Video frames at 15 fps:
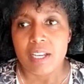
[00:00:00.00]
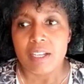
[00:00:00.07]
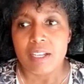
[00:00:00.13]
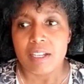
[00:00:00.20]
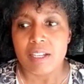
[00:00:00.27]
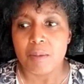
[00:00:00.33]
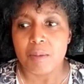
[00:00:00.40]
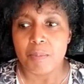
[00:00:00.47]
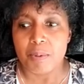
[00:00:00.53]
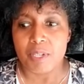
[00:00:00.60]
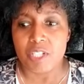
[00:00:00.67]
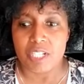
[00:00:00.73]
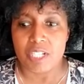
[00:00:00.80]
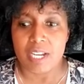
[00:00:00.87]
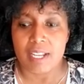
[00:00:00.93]
could
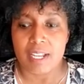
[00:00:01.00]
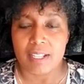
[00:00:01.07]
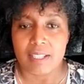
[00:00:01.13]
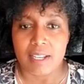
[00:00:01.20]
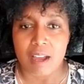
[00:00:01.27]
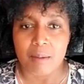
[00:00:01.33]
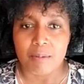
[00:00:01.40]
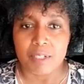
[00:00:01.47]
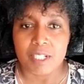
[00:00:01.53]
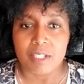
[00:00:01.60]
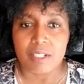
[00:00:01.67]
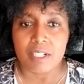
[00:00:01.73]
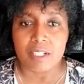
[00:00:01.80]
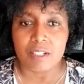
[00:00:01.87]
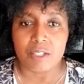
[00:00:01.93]
appreciate the
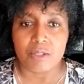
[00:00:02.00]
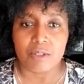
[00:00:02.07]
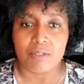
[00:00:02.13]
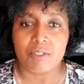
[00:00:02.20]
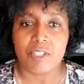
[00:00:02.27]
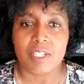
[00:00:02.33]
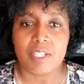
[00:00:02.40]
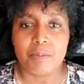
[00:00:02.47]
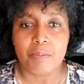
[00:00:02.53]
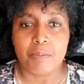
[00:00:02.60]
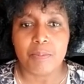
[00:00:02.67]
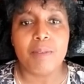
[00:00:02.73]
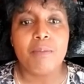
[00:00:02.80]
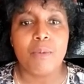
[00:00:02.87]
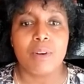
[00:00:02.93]
opportunity to sort of just
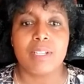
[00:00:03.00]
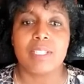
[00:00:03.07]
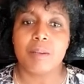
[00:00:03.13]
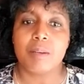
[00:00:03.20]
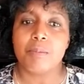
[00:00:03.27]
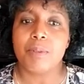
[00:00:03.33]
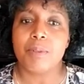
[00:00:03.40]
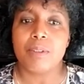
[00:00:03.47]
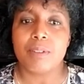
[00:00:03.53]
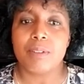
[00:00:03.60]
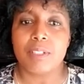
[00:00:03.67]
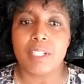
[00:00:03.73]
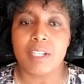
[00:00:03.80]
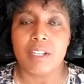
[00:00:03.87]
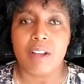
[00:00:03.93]
be more simple.
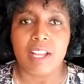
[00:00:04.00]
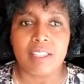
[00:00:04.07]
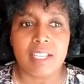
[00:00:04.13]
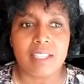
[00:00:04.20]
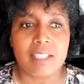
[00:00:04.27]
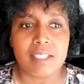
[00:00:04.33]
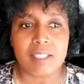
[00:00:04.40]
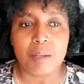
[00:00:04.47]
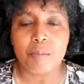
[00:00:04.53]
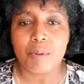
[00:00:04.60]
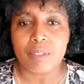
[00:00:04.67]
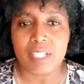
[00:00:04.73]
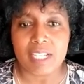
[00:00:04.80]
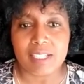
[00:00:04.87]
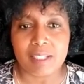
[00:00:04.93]
I think the simple
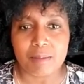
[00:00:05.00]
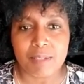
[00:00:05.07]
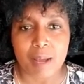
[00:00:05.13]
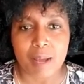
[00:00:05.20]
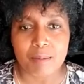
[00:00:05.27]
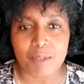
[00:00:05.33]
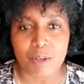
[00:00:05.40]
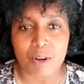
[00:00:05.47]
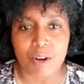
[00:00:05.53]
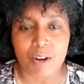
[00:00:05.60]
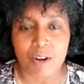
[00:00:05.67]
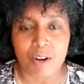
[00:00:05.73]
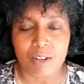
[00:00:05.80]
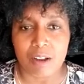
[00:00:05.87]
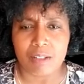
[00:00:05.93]
things sometimes
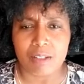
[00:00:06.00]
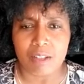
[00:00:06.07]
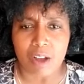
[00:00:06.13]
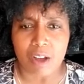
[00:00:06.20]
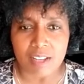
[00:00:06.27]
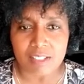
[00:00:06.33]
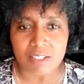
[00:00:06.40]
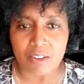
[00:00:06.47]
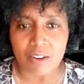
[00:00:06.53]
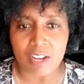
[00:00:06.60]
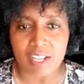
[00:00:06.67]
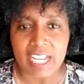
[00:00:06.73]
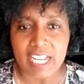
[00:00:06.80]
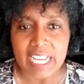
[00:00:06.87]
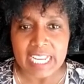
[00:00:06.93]
are lost
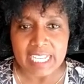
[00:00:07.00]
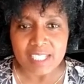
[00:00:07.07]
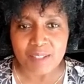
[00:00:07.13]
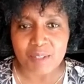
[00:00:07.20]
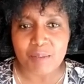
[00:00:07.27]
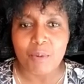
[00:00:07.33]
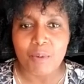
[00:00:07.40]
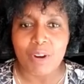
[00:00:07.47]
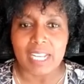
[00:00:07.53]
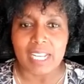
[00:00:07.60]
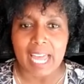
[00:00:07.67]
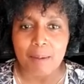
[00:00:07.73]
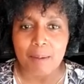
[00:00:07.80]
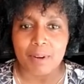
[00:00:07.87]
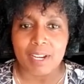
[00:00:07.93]
on some of the more
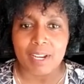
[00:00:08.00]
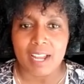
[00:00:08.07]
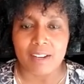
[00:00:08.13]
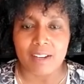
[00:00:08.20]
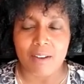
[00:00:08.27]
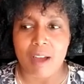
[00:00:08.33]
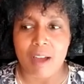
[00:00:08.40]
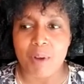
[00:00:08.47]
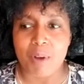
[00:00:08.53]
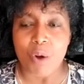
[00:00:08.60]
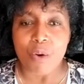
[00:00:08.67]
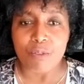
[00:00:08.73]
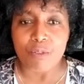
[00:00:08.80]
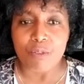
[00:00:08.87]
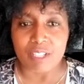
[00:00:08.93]
elaborate. I know I'm an
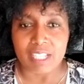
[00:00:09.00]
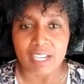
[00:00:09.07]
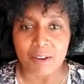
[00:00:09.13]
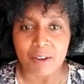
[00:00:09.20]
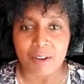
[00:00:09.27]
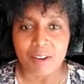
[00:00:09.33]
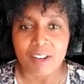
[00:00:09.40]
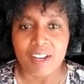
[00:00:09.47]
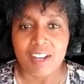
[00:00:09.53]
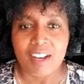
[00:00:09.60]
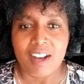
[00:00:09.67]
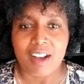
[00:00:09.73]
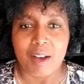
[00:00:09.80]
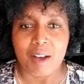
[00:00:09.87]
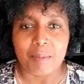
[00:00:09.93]
overthinker.
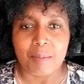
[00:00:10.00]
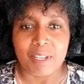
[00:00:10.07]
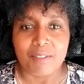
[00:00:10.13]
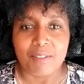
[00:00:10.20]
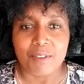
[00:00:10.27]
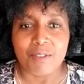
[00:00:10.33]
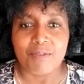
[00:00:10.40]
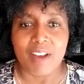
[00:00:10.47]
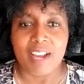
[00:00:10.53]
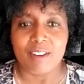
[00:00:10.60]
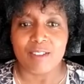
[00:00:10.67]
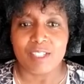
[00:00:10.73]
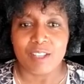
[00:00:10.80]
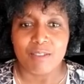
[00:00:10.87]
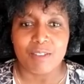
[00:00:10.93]
And if you find
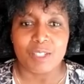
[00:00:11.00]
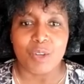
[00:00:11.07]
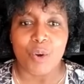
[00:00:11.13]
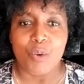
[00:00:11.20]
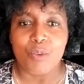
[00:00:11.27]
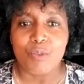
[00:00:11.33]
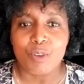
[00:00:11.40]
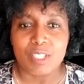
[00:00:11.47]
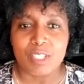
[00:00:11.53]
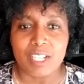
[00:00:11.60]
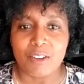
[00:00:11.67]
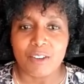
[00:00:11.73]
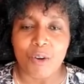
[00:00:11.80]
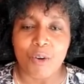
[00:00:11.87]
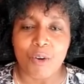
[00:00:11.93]
yourself as an
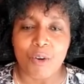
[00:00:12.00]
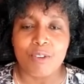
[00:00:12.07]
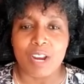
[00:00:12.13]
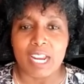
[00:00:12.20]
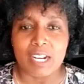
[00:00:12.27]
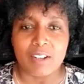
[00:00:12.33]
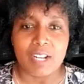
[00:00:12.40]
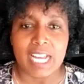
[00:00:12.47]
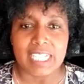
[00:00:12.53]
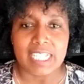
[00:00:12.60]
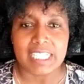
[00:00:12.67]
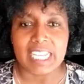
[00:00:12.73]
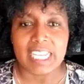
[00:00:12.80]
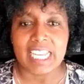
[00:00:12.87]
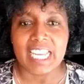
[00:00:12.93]
overthinker,
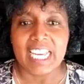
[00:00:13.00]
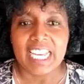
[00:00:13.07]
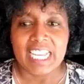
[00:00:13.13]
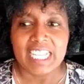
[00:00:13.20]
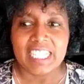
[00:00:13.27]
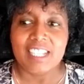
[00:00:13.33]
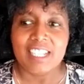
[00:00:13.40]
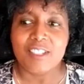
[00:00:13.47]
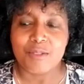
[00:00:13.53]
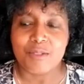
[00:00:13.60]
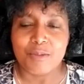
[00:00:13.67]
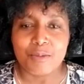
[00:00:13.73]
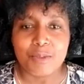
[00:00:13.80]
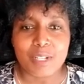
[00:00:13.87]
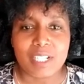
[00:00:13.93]
overanalyzing, these are
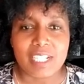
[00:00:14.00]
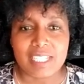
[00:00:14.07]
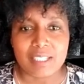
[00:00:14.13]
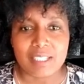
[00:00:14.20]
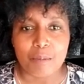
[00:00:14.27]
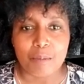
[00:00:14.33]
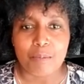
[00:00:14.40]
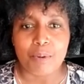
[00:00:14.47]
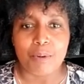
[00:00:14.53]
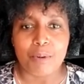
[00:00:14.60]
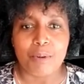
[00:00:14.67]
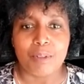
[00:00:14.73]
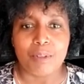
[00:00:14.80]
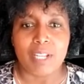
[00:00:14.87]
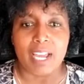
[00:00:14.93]
really
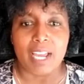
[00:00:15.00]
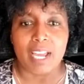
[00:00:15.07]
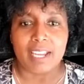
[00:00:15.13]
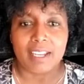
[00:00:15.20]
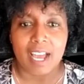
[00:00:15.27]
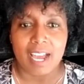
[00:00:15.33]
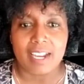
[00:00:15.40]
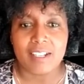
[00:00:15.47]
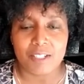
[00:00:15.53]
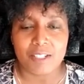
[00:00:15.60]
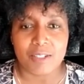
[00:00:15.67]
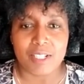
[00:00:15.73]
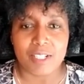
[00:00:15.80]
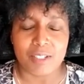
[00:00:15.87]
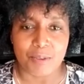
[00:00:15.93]
simple, like, I can
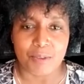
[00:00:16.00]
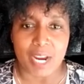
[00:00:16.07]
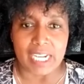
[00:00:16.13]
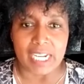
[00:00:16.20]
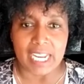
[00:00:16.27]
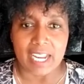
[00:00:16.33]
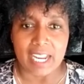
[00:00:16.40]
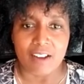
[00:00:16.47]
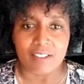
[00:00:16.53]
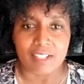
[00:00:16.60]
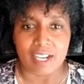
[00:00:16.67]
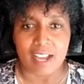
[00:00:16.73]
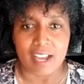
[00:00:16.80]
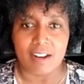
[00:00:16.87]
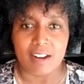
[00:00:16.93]
do this right now.
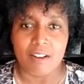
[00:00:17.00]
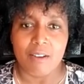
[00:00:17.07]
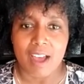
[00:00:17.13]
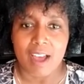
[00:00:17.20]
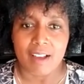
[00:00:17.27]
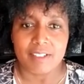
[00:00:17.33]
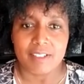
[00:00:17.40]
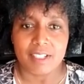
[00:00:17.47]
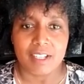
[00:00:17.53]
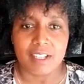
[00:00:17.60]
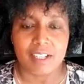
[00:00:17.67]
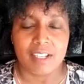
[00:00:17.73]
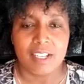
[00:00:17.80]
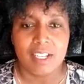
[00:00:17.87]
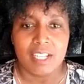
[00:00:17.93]
Like, I don't have
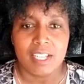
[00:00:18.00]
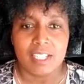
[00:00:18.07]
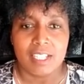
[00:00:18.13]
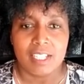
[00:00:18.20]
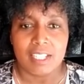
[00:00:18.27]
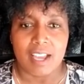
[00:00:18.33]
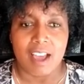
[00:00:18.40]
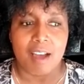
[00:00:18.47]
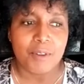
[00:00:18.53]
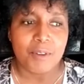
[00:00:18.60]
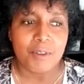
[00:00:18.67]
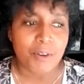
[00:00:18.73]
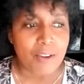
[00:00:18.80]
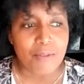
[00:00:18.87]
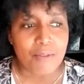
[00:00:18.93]
to, like, I'm
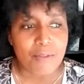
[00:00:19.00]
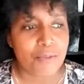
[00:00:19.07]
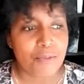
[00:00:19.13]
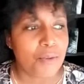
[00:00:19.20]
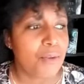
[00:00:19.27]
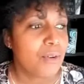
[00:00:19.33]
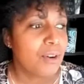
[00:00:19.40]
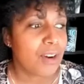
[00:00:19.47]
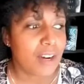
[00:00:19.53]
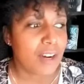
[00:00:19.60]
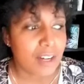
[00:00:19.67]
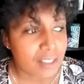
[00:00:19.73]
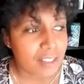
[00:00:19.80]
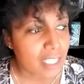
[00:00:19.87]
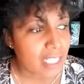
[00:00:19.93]
grateful
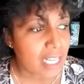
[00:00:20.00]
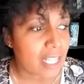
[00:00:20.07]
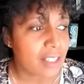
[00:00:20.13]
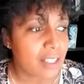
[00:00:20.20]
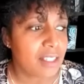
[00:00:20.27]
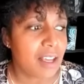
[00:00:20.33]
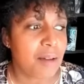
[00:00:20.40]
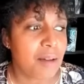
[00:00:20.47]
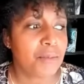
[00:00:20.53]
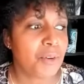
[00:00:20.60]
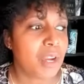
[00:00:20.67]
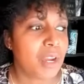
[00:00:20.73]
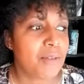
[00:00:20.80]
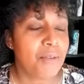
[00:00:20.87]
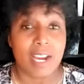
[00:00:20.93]

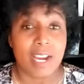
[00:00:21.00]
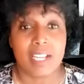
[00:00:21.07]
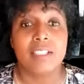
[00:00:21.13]
I can